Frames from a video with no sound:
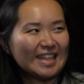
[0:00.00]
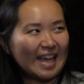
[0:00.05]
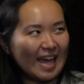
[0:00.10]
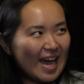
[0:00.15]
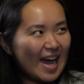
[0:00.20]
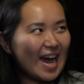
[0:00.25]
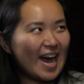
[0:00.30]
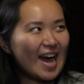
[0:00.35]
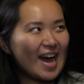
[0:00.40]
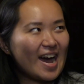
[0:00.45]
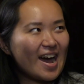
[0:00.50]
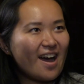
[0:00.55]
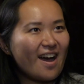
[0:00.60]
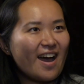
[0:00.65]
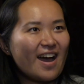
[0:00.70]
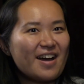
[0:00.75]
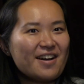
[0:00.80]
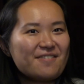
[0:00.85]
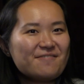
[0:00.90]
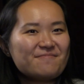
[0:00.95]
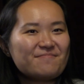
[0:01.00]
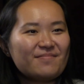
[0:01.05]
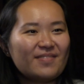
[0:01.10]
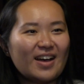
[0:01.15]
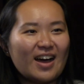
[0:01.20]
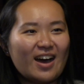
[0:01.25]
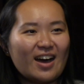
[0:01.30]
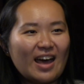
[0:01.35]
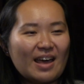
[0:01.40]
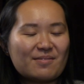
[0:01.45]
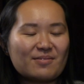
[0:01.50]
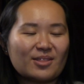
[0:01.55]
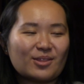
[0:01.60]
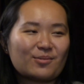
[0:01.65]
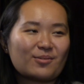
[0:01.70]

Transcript: Yeah, um, I mean,